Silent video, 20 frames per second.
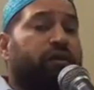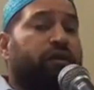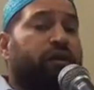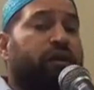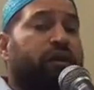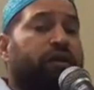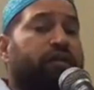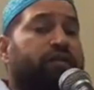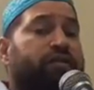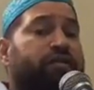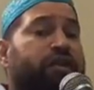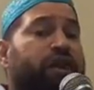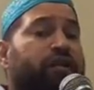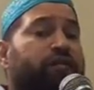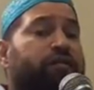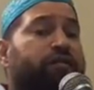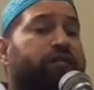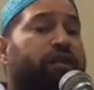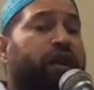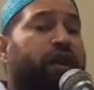Instead
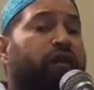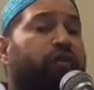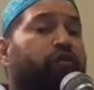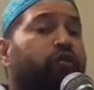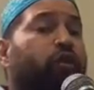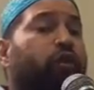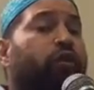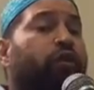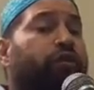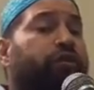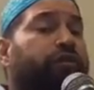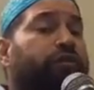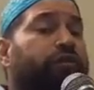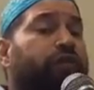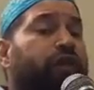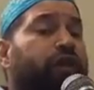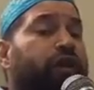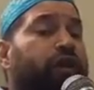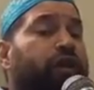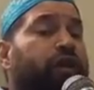of saying north
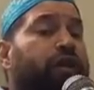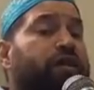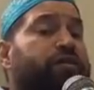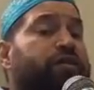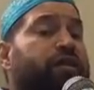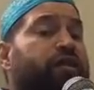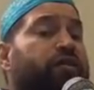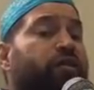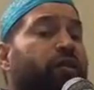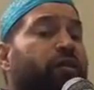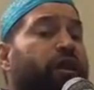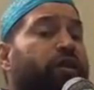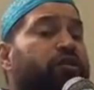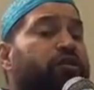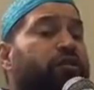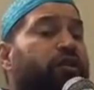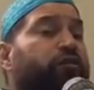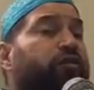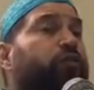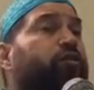is the
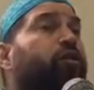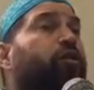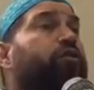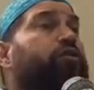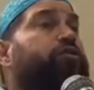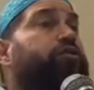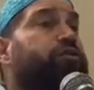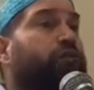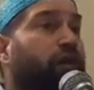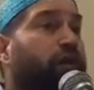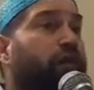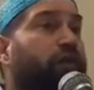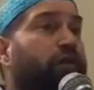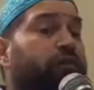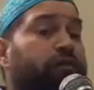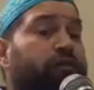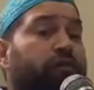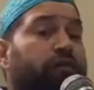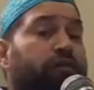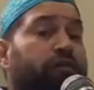direction of the North Star,
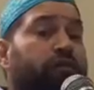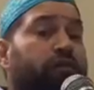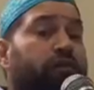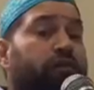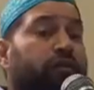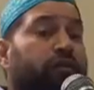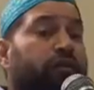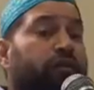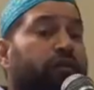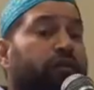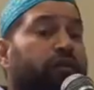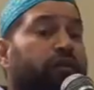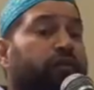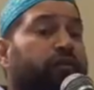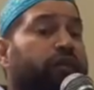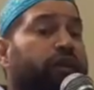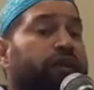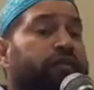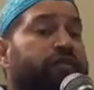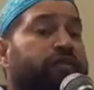
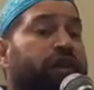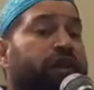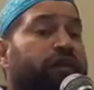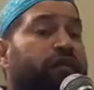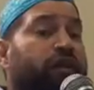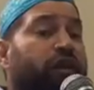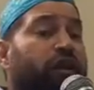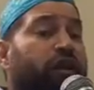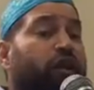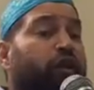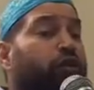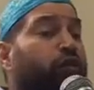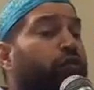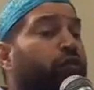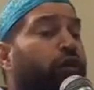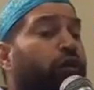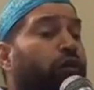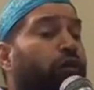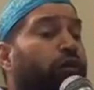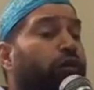they said,
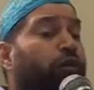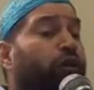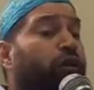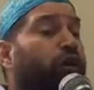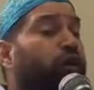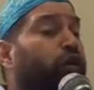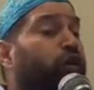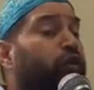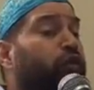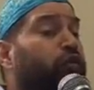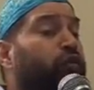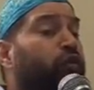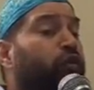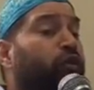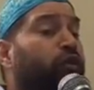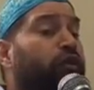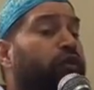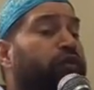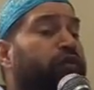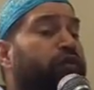no,
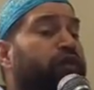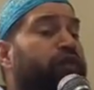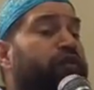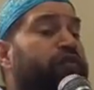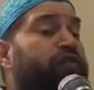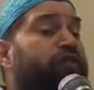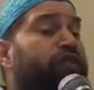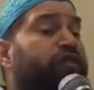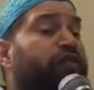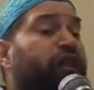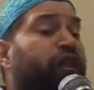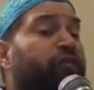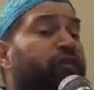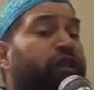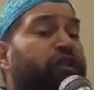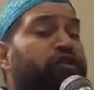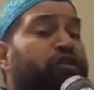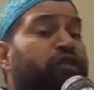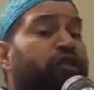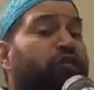north is the
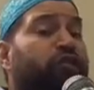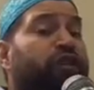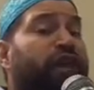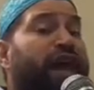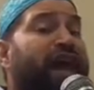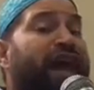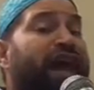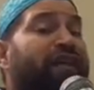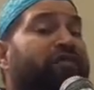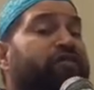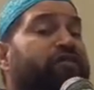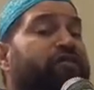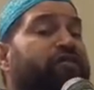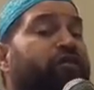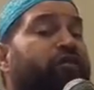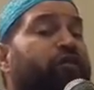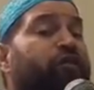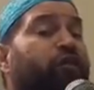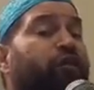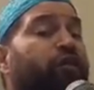direction of the axis
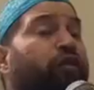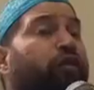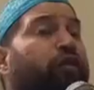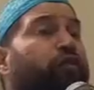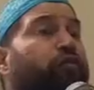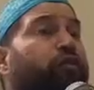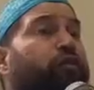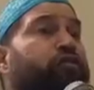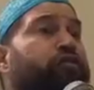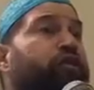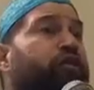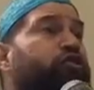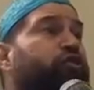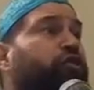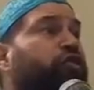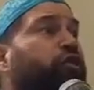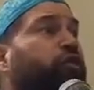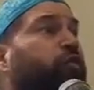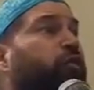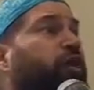of the earth with such a
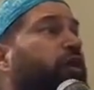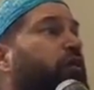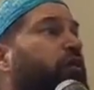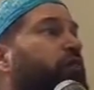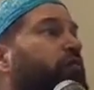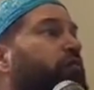degree.